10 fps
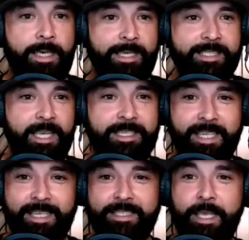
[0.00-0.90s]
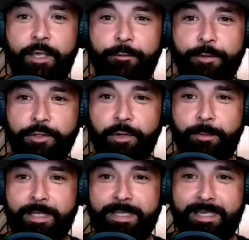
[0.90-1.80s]
Yes. Thank you for
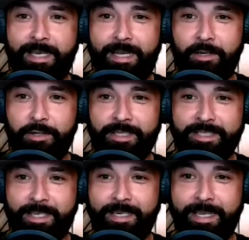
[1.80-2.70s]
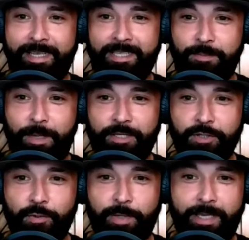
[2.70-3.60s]
joining me tonight on a Sunday special.